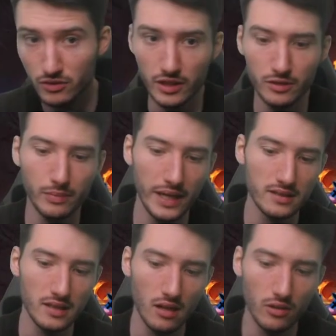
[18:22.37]
trying to bait
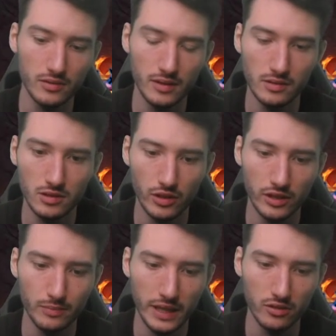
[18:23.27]
it out, trying
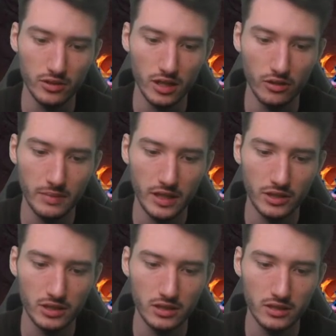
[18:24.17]
to bait out counter
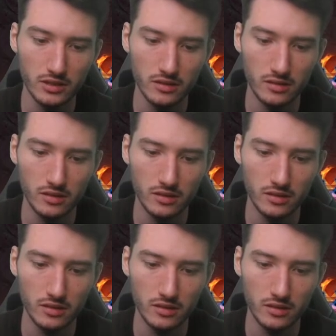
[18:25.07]
magic here.